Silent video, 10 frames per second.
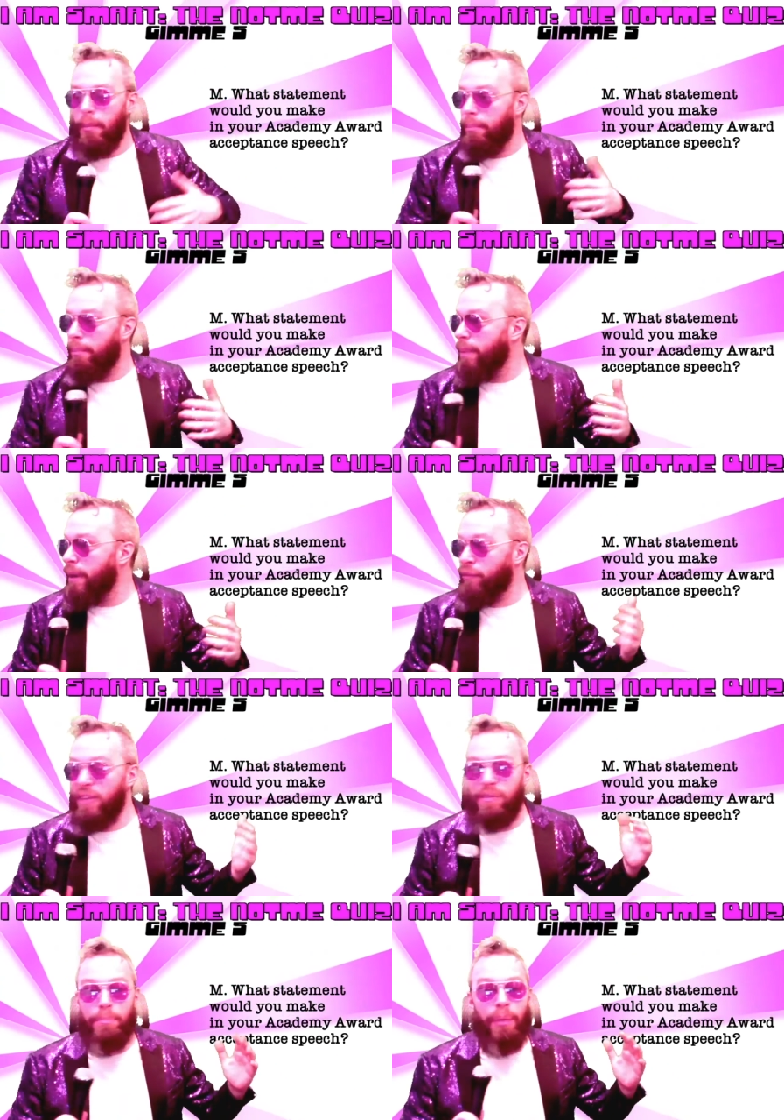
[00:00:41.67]
But if
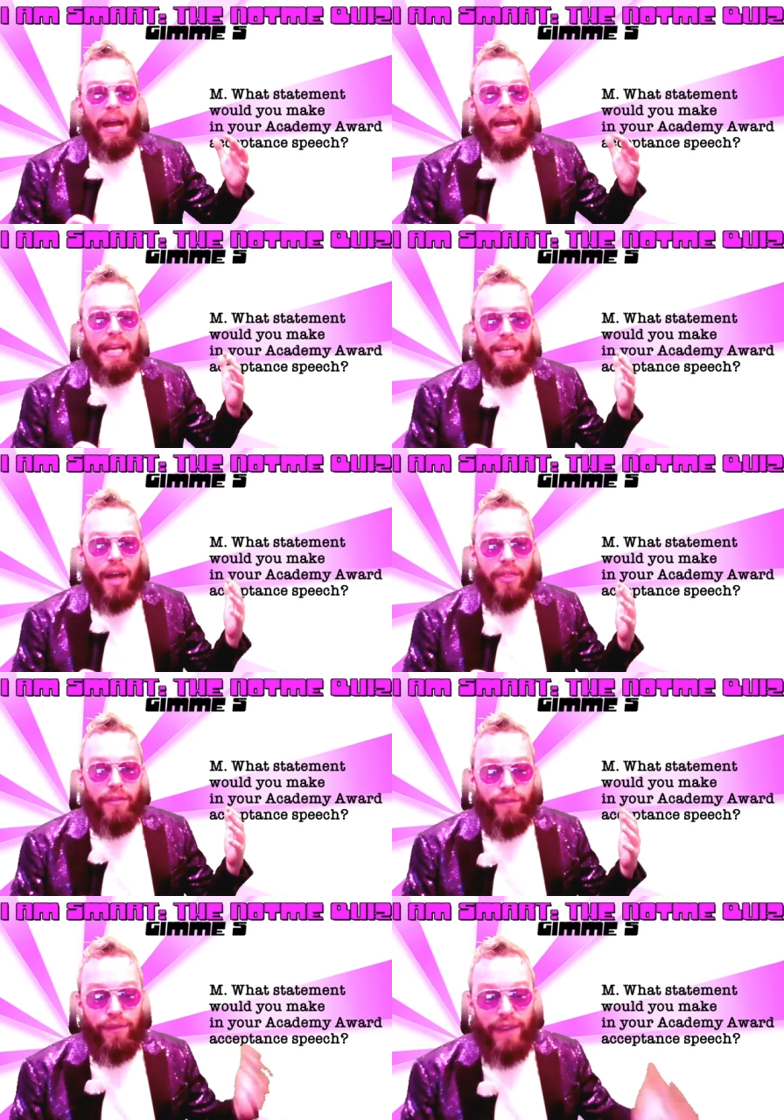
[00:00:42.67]
it's buying another
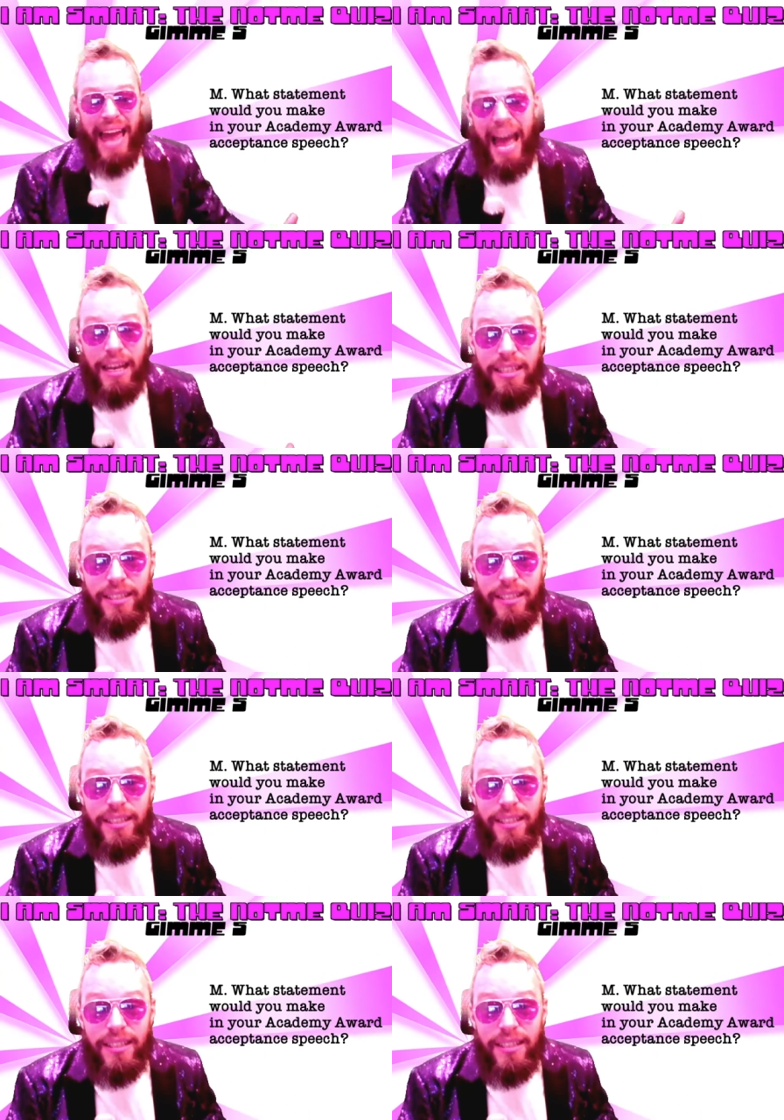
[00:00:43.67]
flat,